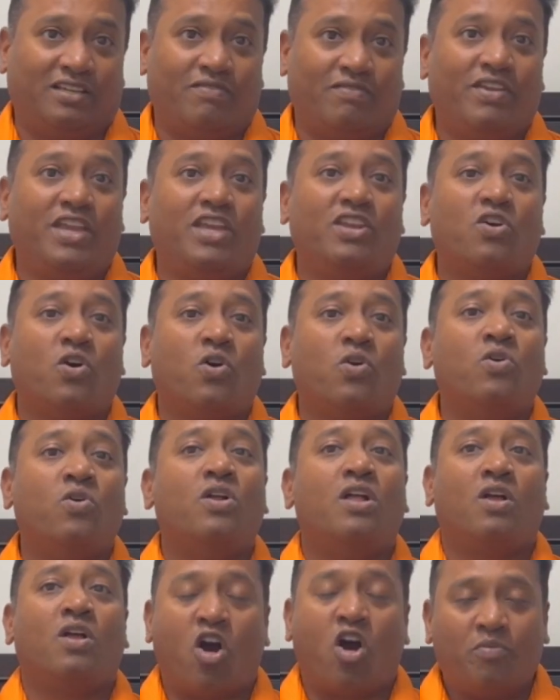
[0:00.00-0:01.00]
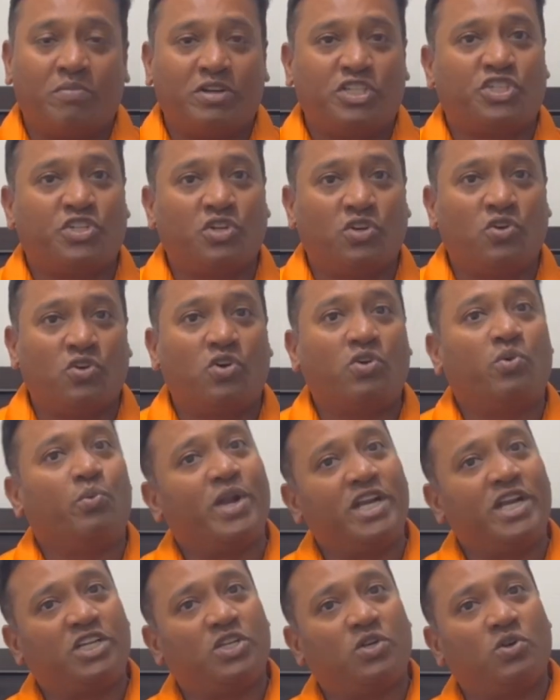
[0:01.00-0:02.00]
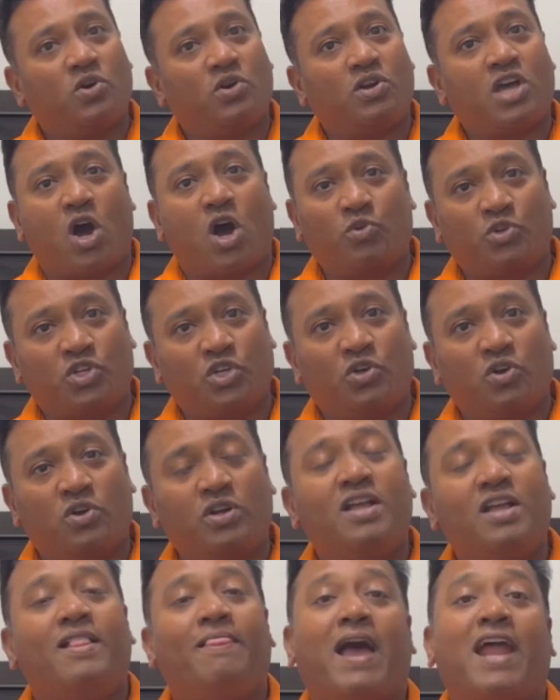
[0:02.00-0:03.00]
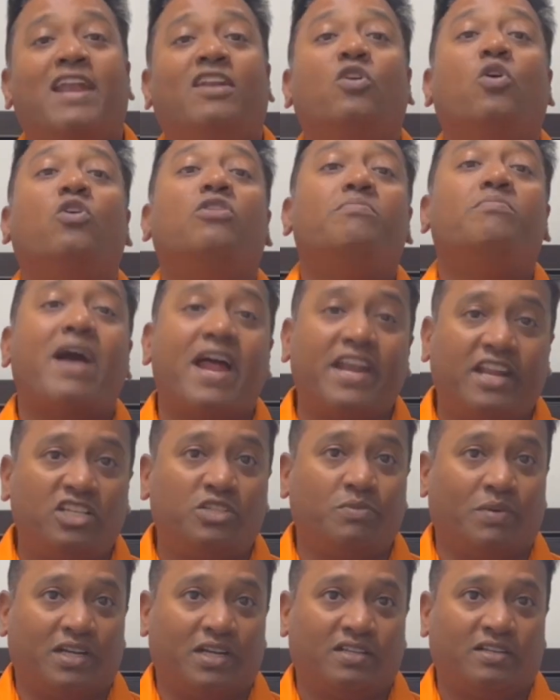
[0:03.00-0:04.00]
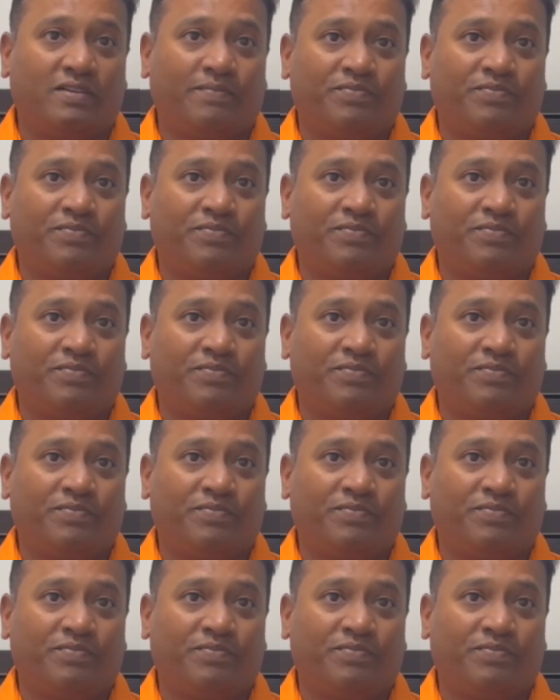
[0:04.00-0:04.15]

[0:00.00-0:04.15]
We know how much to load, when to load, how to load, and load management.